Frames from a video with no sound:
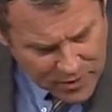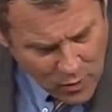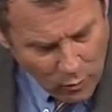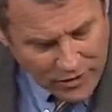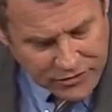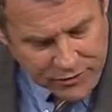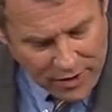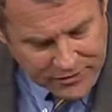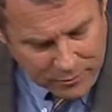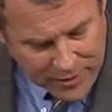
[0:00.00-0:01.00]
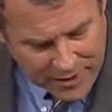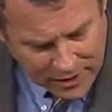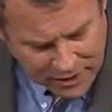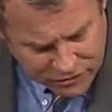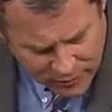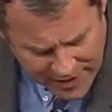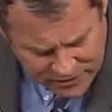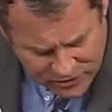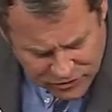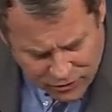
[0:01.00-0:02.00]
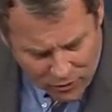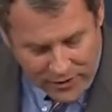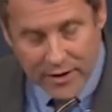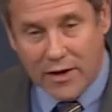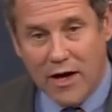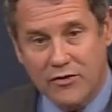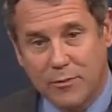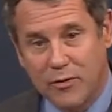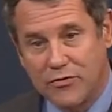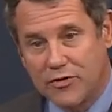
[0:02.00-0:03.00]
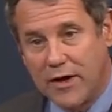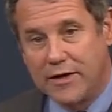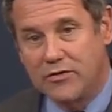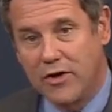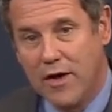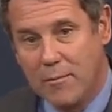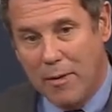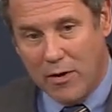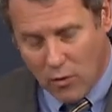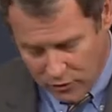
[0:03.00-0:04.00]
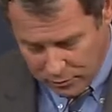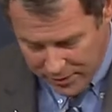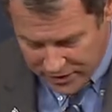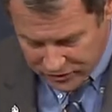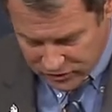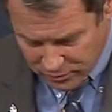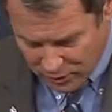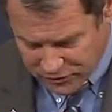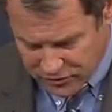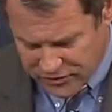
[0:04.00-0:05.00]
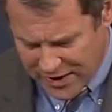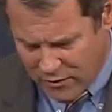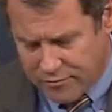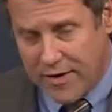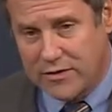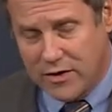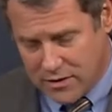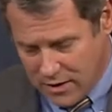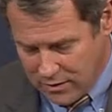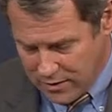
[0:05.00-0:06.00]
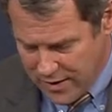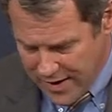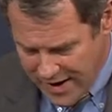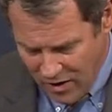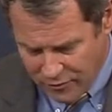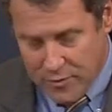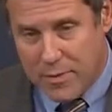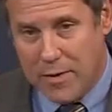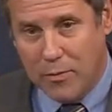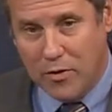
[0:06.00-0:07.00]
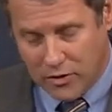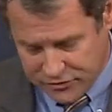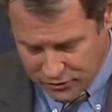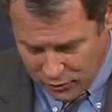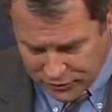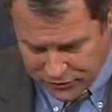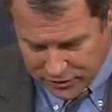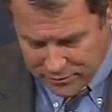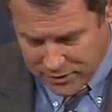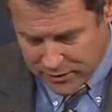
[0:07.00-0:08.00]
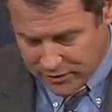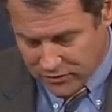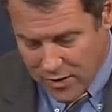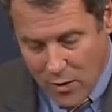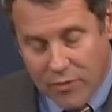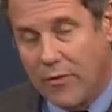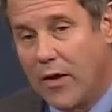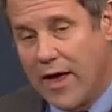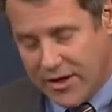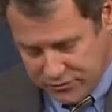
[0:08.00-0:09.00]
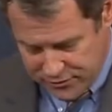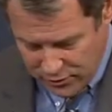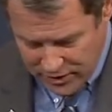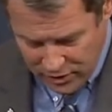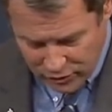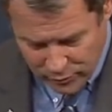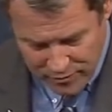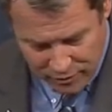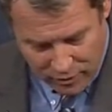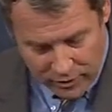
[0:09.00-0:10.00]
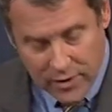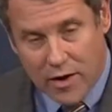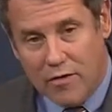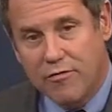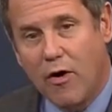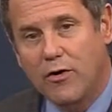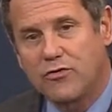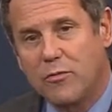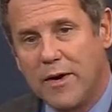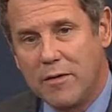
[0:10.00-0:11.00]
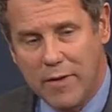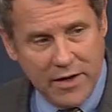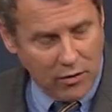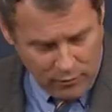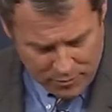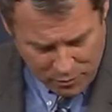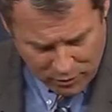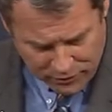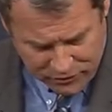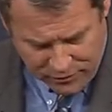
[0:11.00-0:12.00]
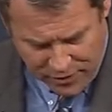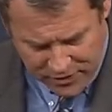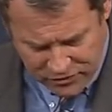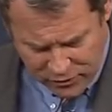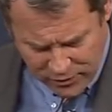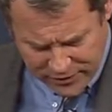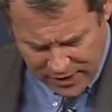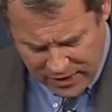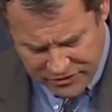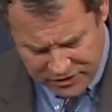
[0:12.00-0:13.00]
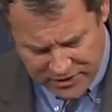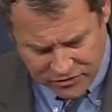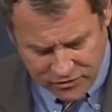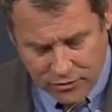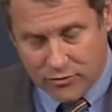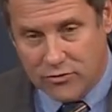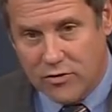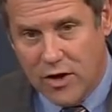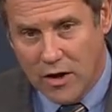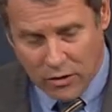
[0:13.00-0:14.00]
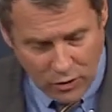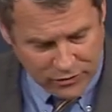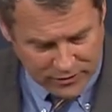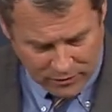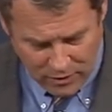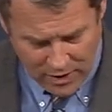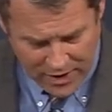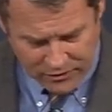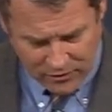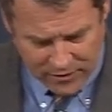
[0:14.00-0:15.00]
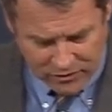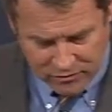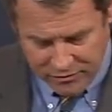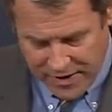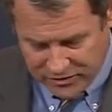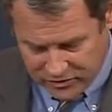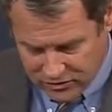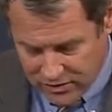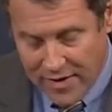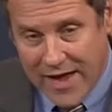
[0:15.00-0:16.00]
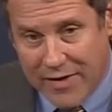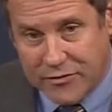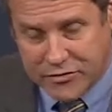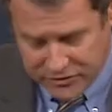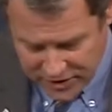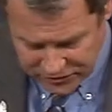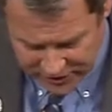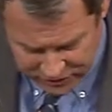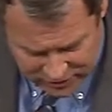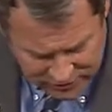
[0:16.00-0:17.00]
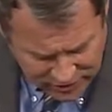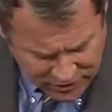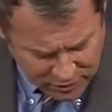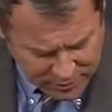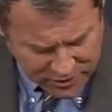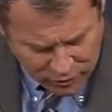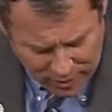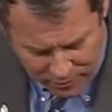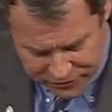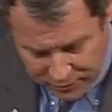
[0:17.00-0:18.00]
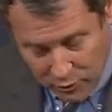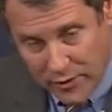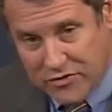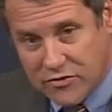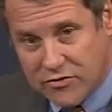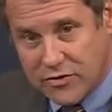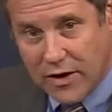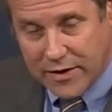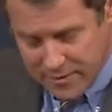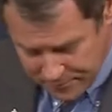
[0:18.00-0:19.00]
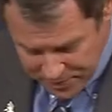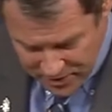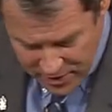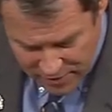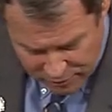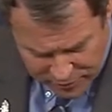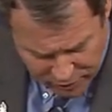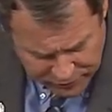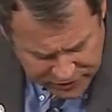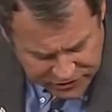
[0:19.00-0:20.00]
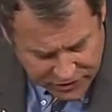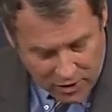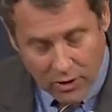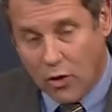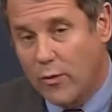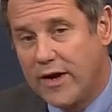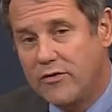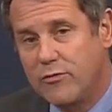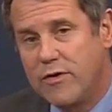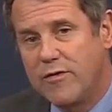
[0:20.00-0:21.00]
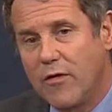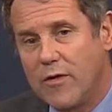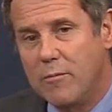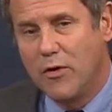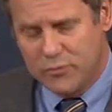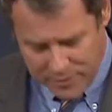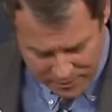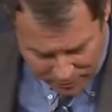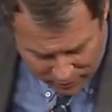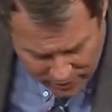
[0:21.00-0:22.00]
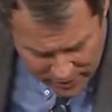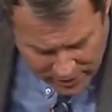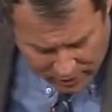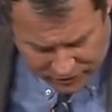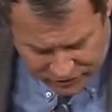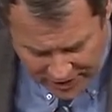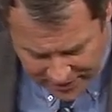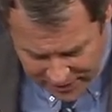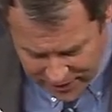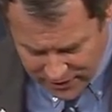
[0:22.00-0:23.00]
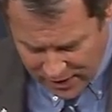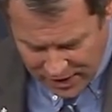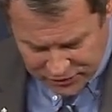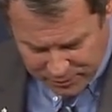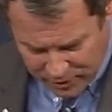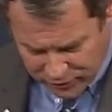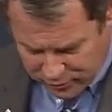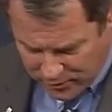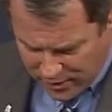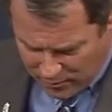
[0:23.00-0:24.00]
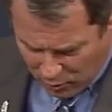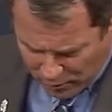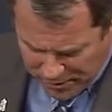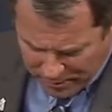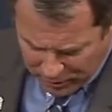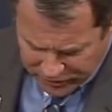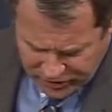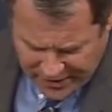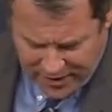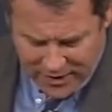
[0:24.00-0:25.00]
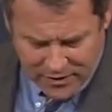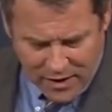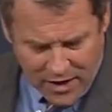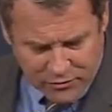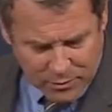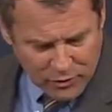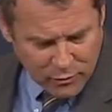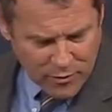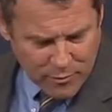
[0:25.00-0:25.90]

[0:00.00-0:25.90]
Once thought to be contracted solely in hospital settings by older patients, MRSA is now affecting young, healthy people in our schools and communities. Within the last few years, we've heard far too many media reports of high school and college-age students losing their lives to these infections, and the statistics continue to be troublesome. A recent study from the University of Chicago revealed that most people are checking into hospitals, more people are checking into hospitals with